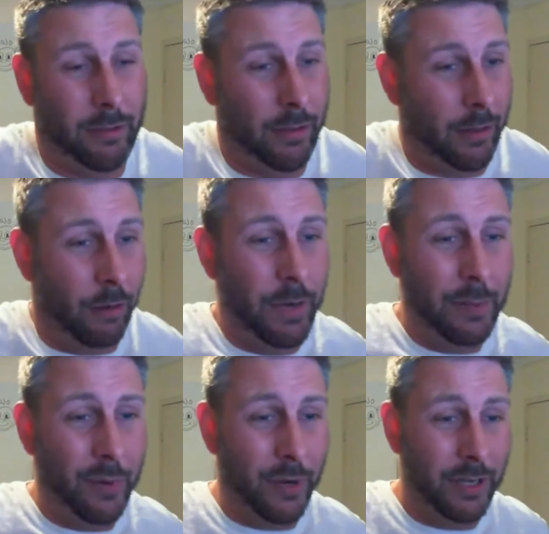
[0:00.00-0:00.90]
I
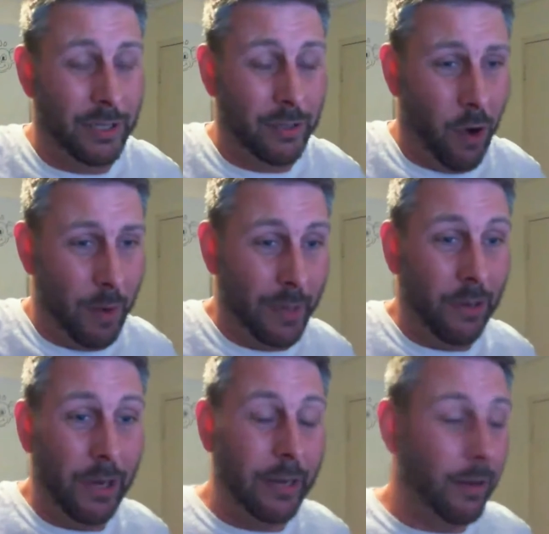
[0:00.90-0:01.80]
really put it aside, but
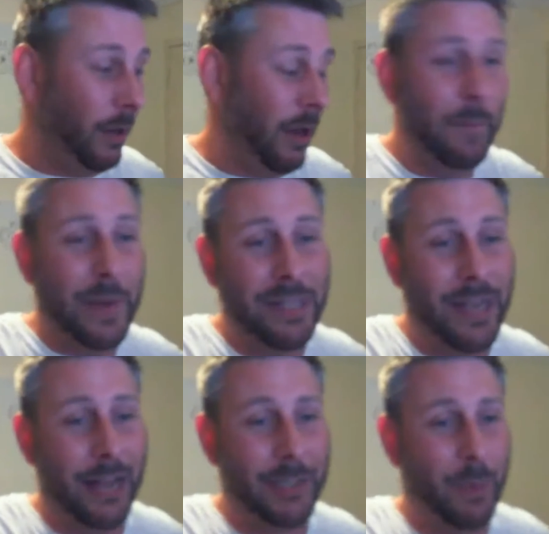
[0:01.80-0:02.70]
like I've been
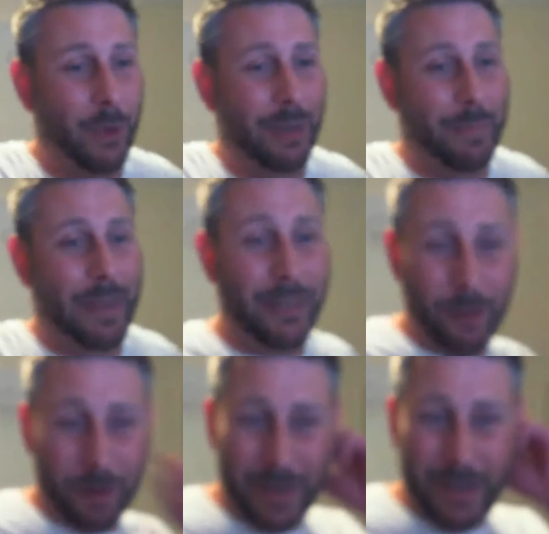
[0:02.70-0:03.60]
touched by it, man. You know
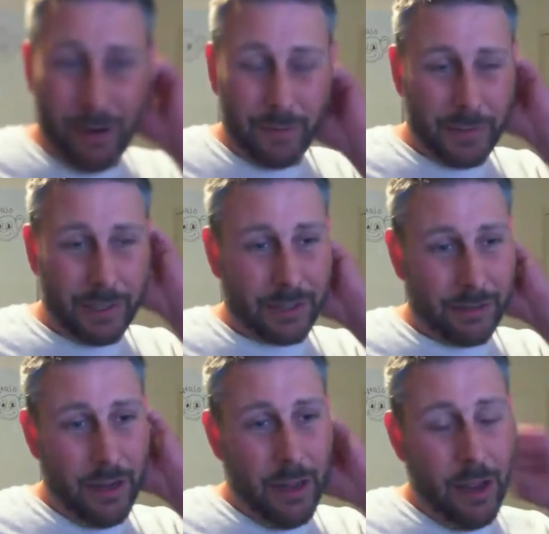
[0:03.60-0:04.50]
what I mean? I've
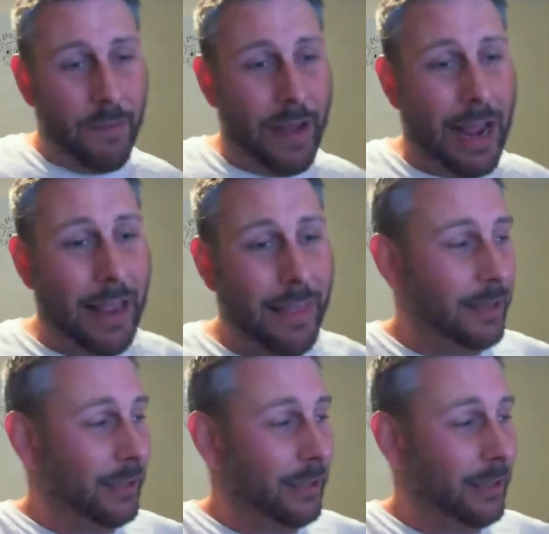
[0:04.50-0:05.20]
had that.